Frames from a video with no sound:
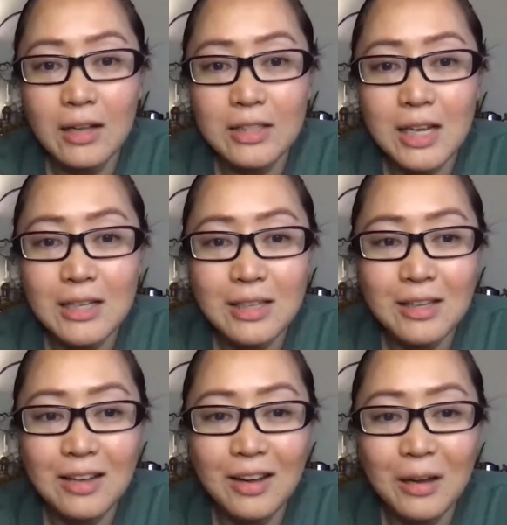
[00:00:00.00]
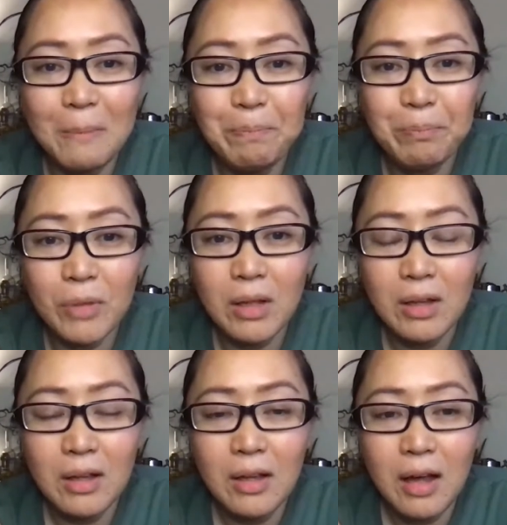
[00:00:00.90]
tasted
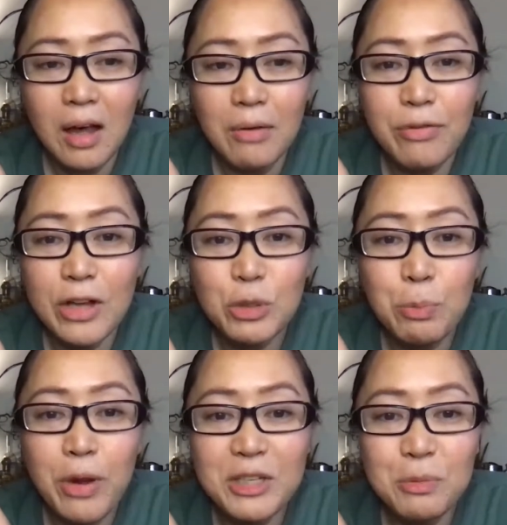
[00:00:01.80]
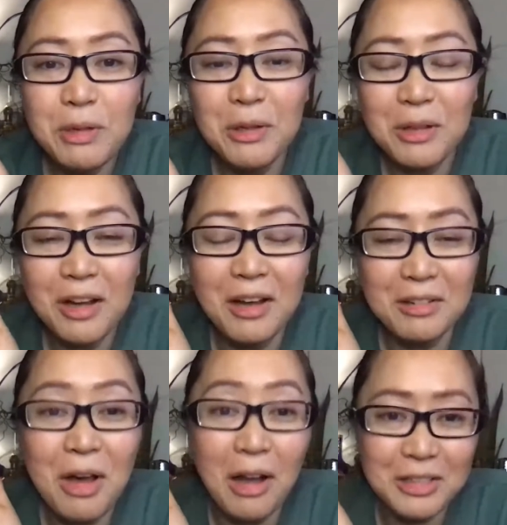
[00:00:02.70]
fresh breast milk
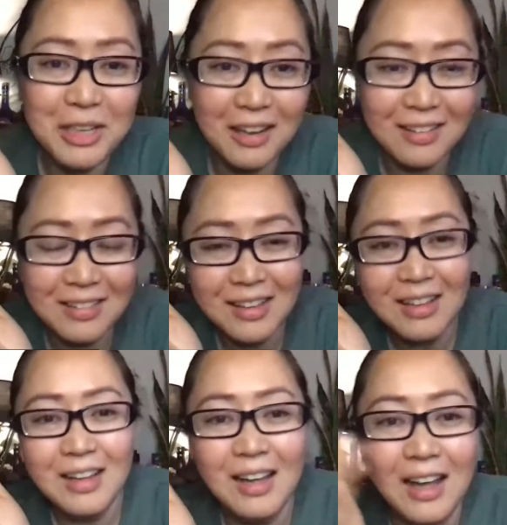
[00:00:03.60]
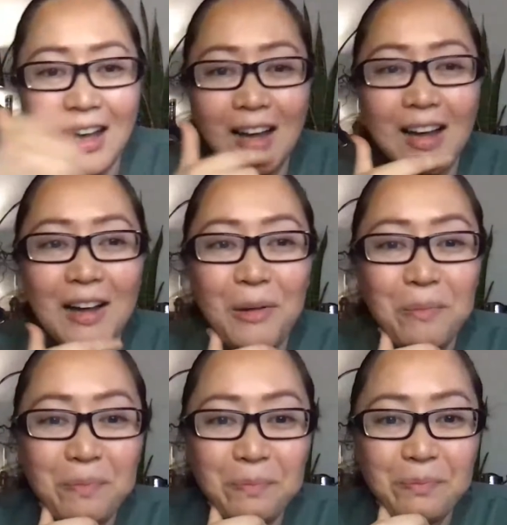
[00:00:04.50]
cocktail.
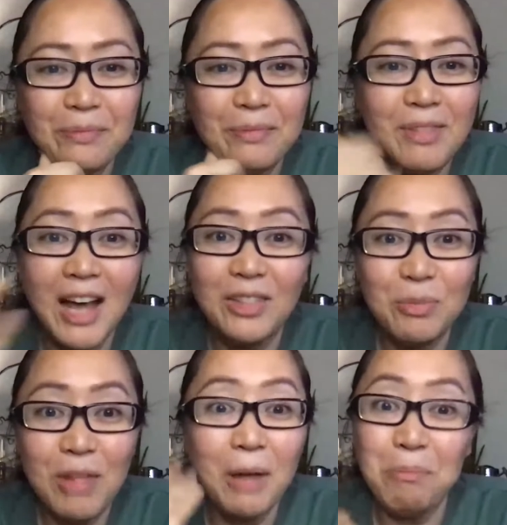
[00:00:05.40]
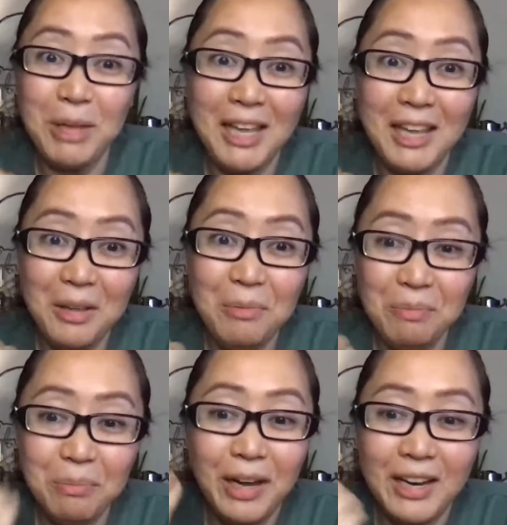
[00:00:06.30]
Not me,
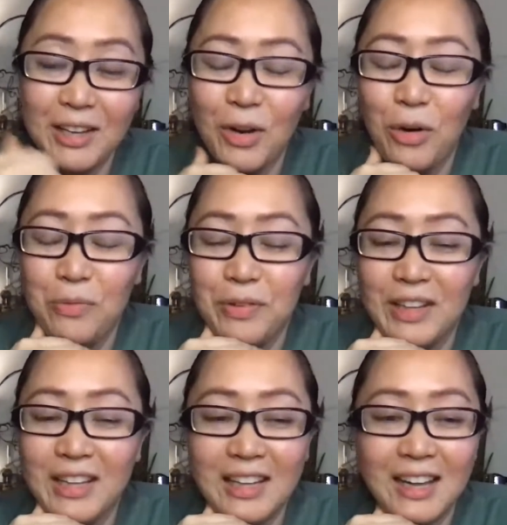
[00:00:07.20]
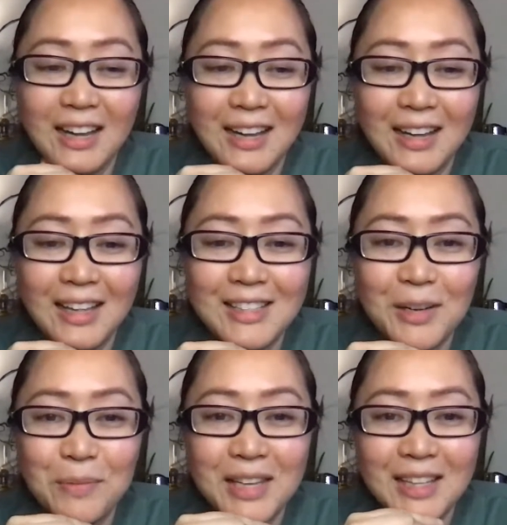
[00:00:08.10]
but hopefully it's
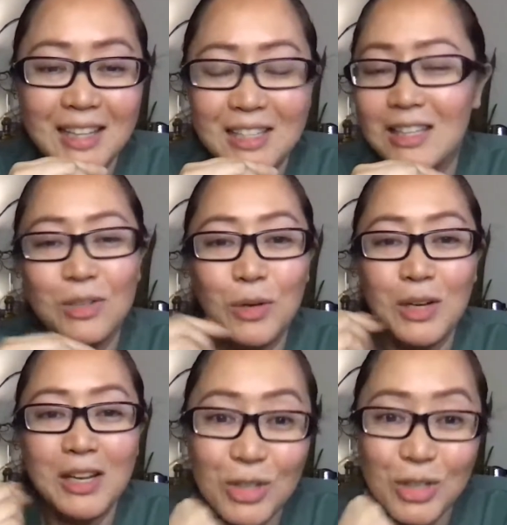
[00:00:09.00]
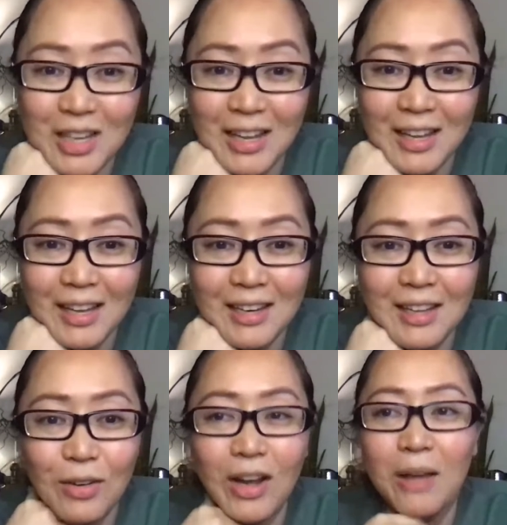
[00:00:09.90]
something it's really interesting and
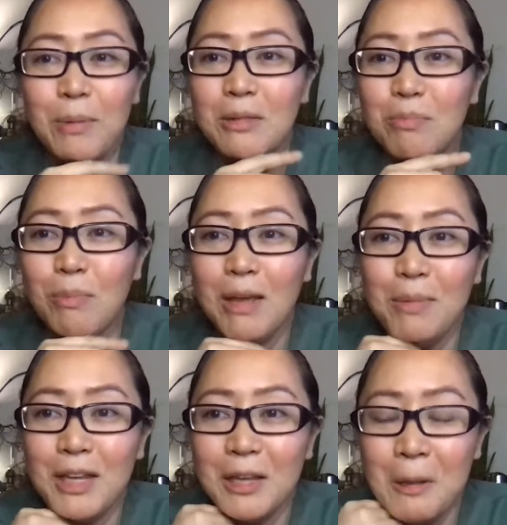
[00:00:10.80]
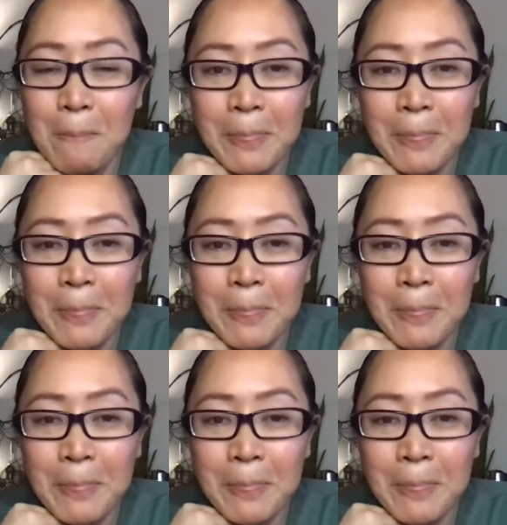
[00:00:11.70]
a bit maybe